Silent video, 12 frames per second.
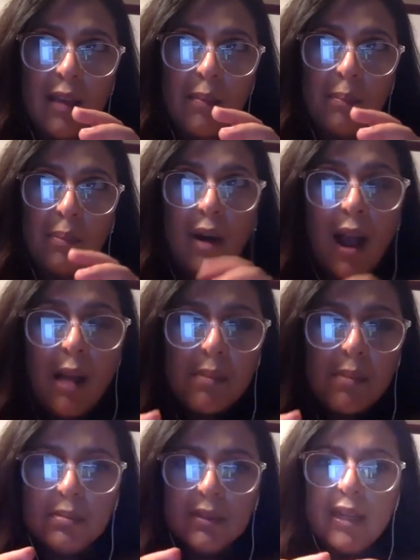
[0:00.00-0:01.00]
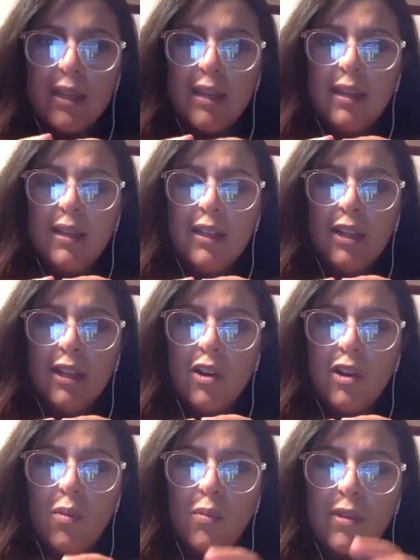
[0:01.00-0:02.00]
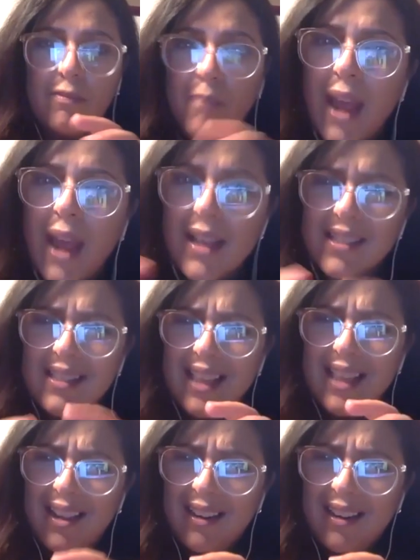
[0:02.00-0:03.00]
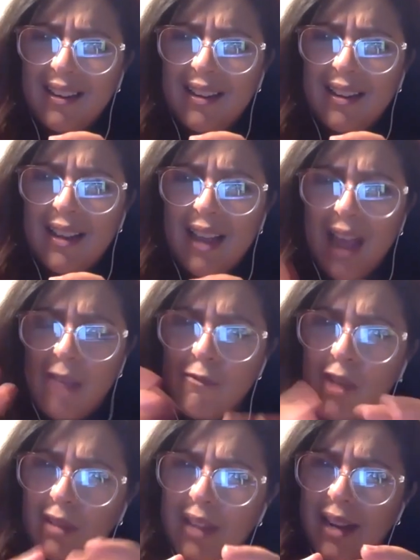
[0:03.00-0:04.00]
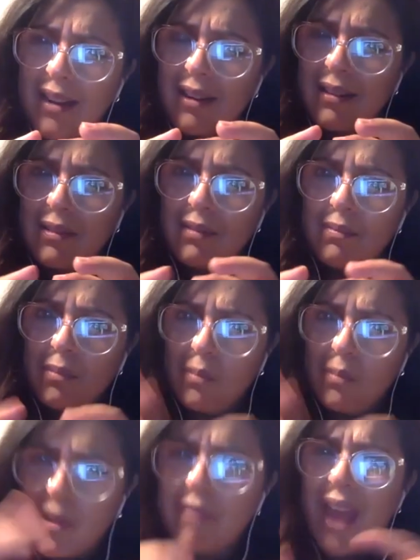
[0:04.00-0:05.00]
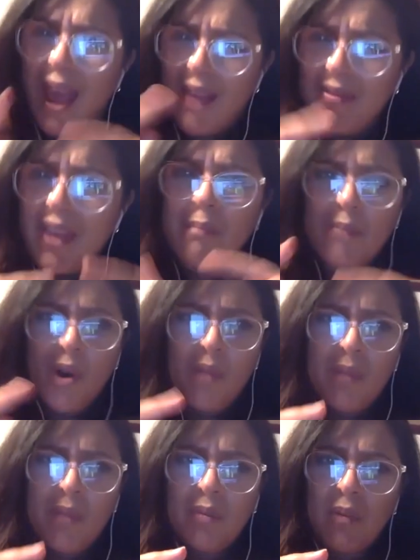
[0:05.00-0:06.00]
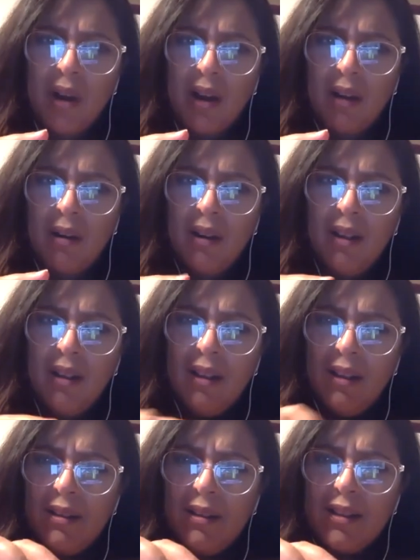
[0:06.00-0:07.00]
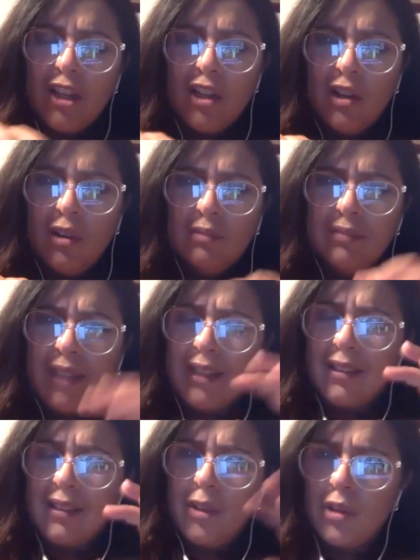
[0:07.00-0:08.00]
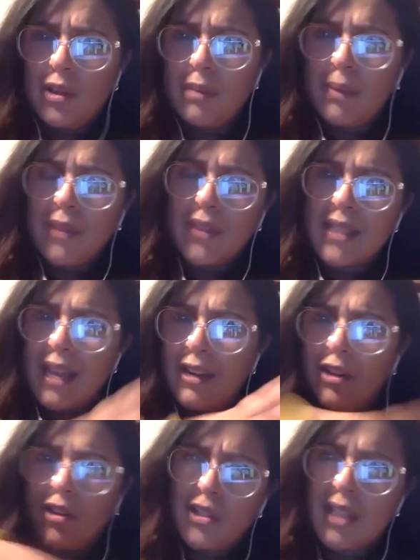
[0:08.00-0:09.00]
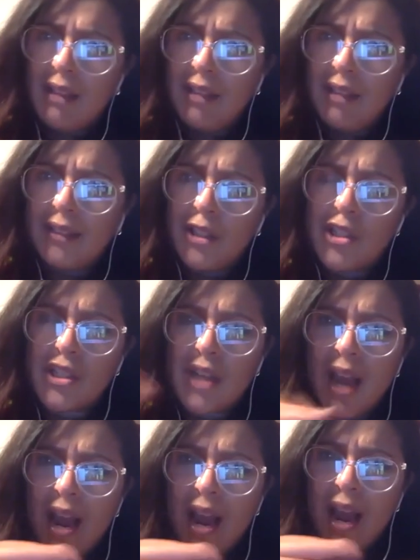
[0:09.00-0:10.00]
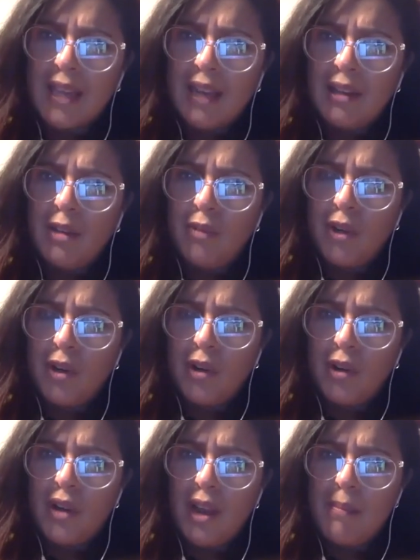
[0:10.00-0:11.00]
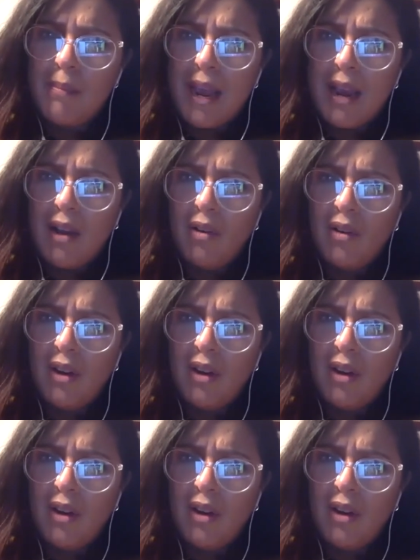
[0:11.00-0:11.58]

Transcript: probably, you know, we've passed that. I felt like we've had that moment where, you know, like you heard about the senators selling their stocks, and you've heard about,